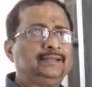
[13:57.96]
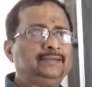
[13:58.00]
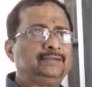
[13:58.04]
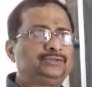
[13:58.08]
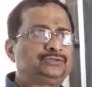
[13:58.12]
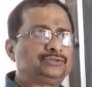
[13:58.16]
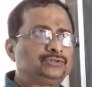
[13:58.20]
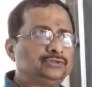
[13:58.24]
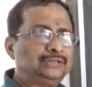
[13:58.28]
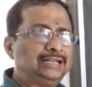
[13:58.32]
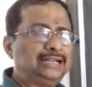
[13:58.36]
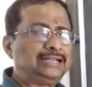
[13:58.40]

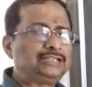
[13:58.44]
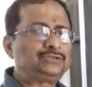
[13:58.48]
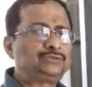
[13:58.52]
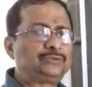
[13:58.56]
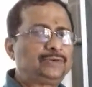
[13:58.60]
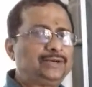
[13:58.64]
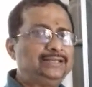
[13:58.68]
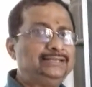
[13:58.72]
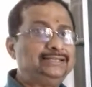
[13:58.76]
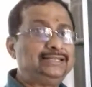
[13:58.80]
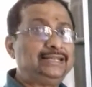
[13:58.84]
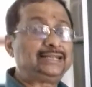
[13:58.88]
So that's
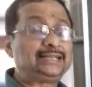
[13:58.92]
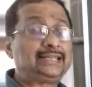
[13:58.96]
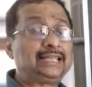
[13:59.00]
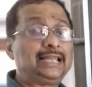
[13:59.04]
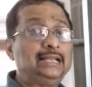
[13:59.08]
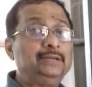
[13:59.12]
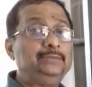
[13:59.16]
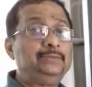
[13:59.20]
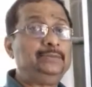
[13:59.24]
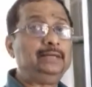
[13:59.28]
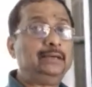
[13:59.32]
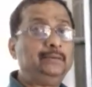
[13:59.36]
why there
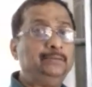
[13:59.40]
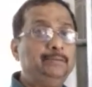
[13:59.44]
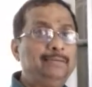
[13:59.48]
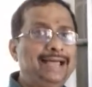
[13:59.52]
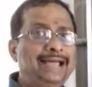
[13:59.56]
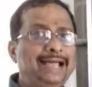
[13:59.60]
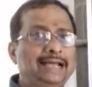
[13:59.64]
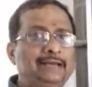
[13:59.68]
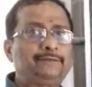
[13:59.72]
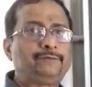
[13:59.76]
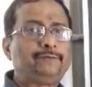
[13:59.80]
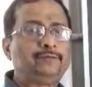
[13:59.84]
can be a
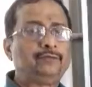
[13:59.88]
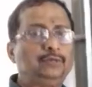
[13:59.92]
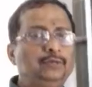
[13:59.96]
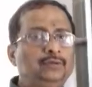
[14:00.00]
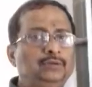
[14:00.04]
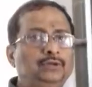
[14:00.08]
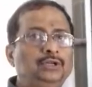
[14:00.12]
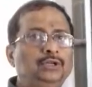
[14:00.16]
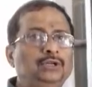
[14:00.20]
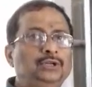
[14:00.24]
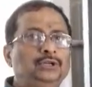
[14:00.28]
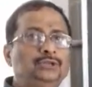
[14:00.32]
backflow.
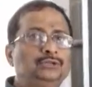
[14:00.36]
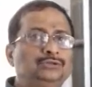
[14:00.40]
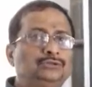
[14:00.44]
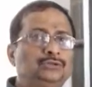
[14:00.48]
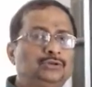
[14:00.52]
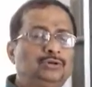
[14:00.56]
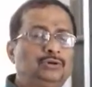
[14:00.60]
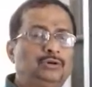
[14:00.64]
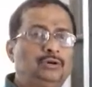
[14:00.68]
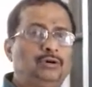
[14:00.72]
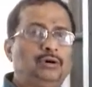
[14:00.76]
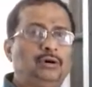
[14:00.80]

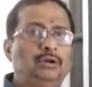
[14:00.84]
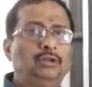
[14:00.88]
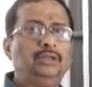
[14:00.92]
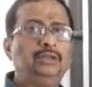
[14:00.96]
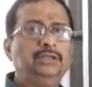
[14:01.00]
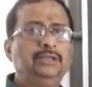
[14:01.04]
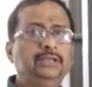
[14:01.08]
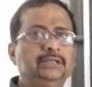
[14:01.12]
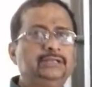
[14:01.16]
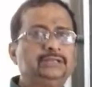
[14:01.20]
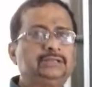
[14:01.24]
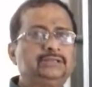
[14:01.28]
So
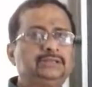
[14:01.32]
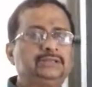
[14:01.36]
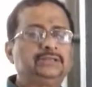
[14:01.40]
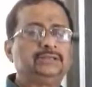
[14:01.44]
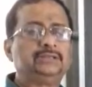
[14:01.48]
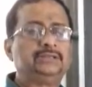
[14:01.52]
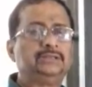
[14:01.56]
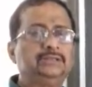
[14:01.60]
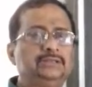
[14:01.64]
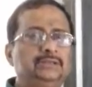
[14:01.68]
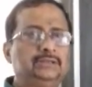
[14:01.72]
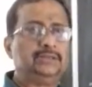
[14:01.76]
all this
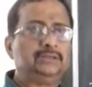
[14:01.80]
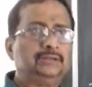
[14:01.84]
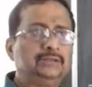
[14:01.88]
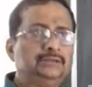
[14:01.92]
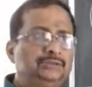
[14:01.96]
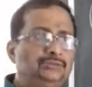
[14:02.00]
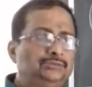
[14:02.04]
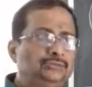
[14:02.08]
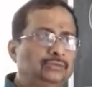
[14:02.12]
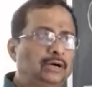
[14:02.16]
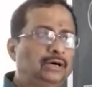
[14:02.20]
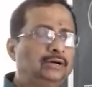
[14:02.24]

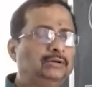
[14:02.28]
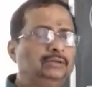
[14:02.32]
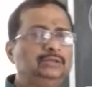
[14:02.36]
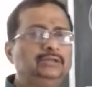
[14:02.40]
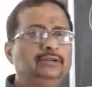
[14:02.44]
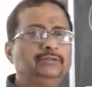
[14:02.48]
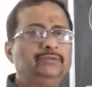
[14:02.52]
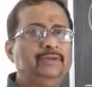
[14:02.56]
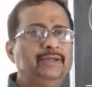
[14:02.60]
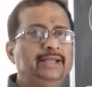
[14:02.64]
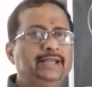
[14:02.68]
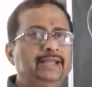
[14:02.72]
throughout
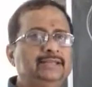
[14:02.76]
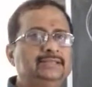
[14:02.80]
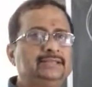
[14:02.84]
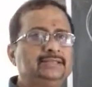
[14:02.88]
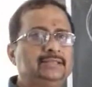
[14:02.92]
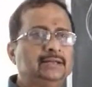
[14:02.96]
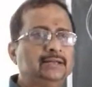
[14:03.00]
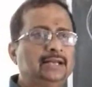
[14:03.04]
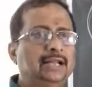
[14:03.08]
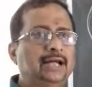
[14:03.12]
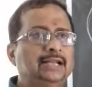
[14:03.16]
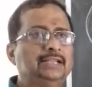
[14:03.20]
the veins,
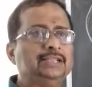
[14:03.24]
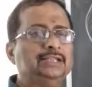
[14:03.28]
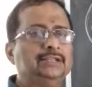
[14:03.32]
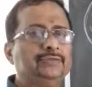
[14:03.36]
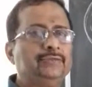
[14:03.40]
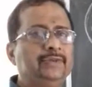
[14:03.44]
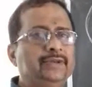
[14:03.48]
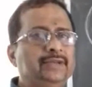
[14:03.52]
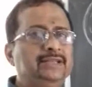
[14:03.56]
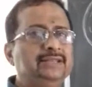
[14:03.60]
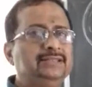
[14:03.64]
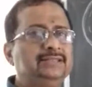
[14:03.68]
the larger
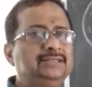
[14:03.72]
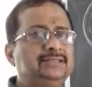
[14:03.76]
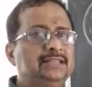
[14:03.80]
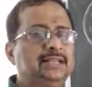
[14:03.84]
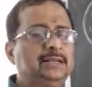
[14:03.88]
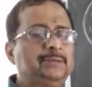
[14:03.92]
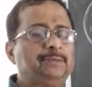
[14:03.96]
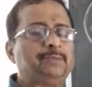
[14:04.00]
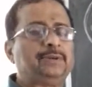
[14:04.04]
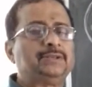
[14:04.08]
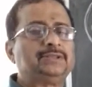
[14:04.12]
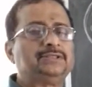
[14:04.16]
veins,
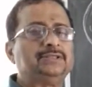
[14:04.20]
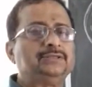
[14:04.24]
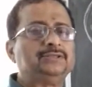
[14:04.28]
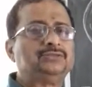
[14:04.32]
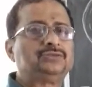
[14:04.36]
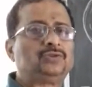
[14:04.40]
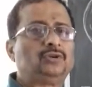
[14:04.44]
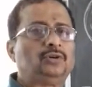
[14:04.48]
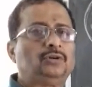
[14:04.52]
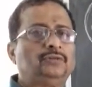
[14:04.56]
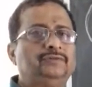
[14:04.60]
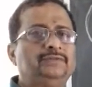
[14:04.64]
the
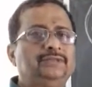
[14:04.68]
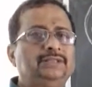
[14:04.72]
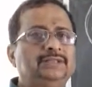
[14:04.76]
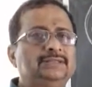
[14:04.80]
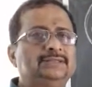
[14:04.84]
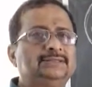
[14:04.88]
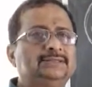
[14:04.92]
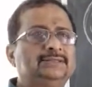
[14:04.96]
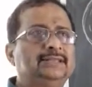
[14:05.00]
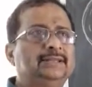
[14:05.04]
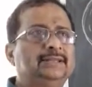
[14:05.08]
presence of this